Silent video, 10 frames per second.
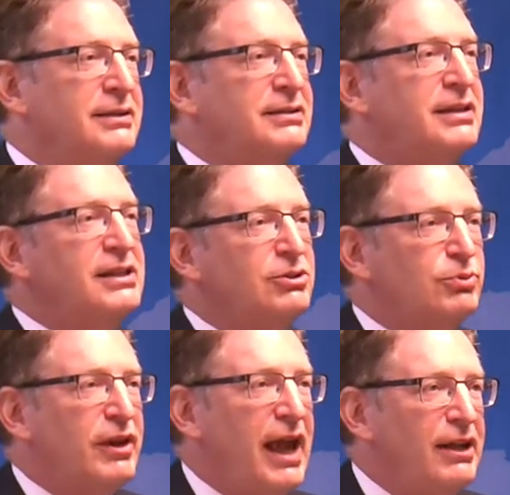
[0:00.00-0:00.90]
Since
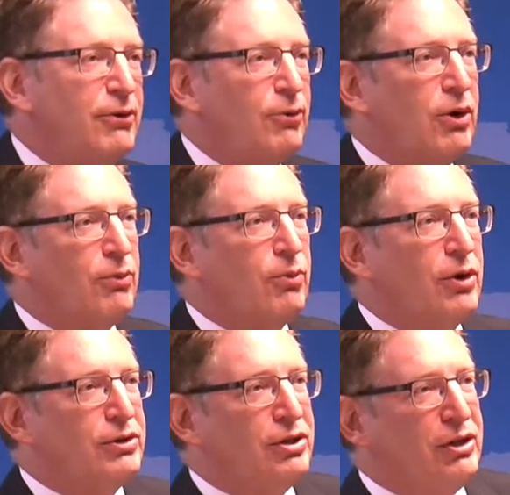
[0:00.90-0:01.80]
the end of World
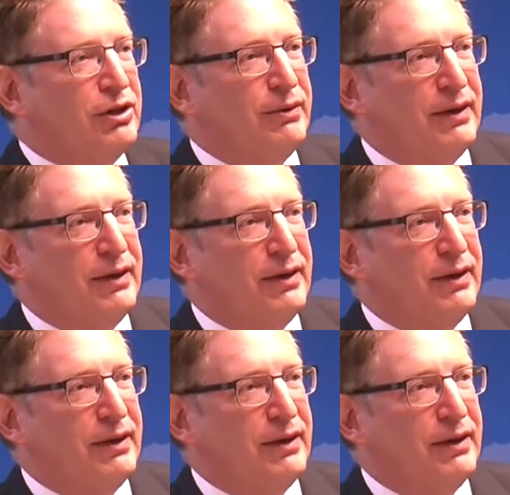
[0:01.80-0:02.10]
War II,